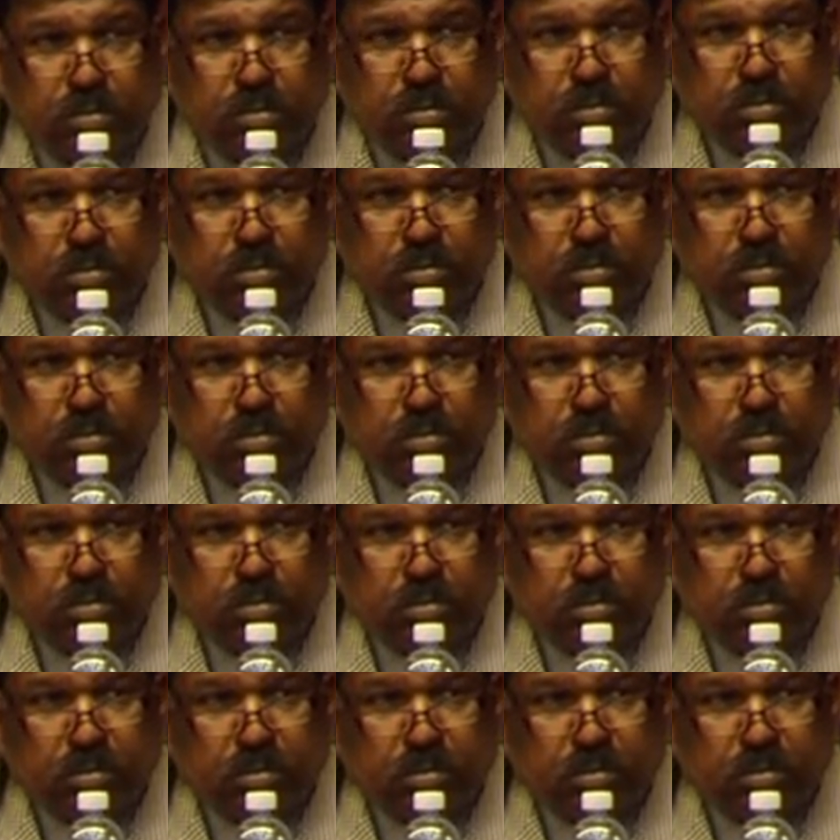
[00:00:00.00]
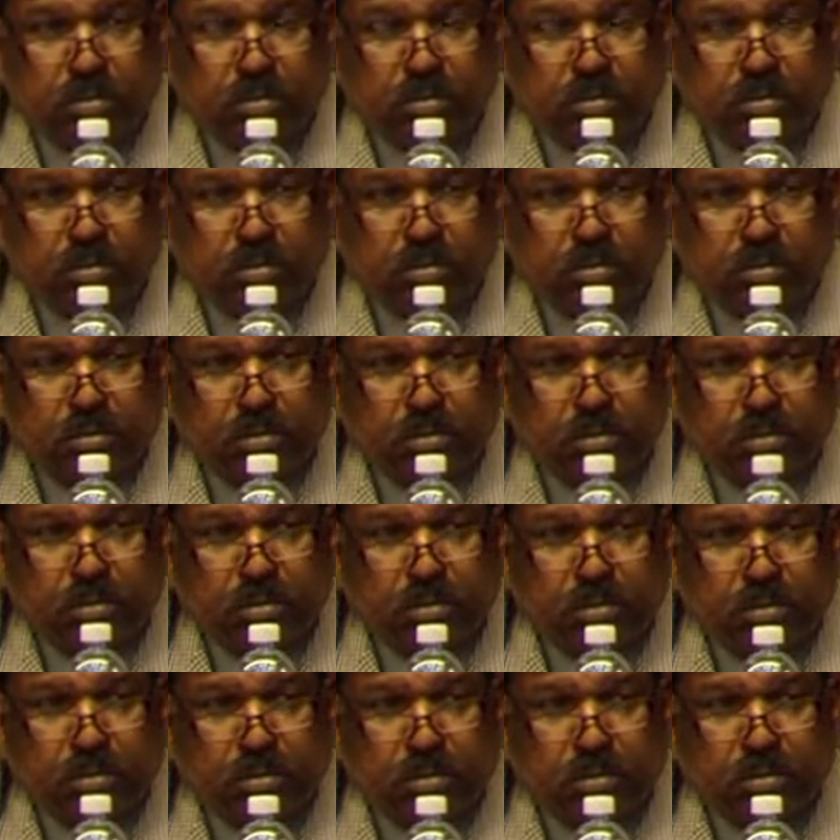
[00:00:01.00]

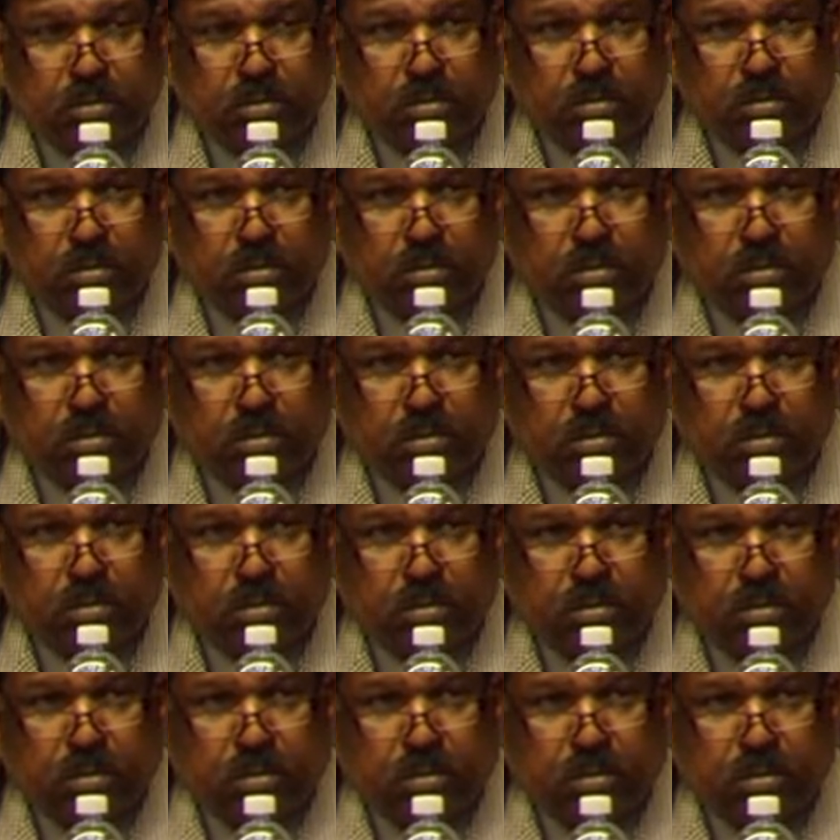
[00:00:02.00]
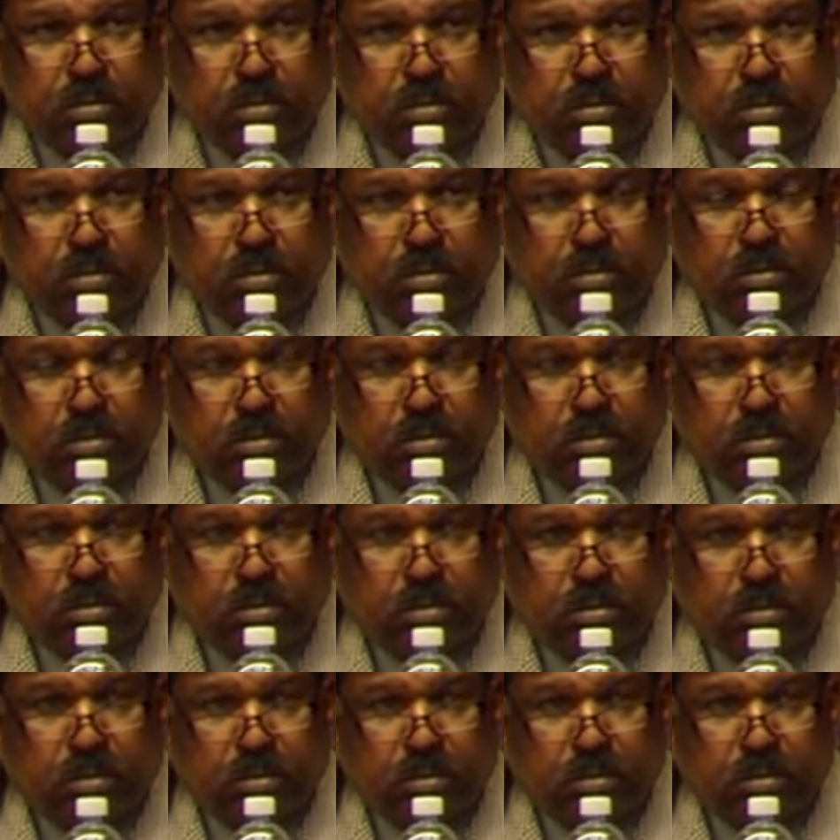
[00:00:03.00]
[no speech]